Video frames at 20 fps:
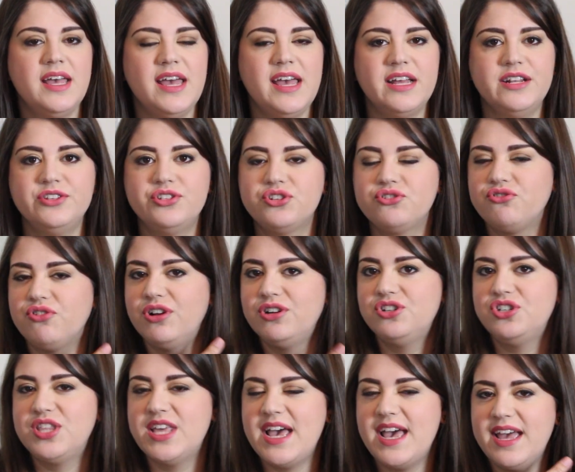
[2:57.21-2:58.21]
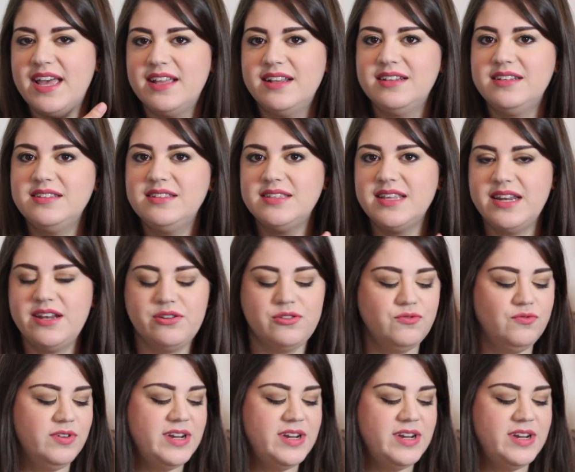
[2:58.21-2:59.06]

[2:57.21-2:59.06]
and scrunch the ends and it'll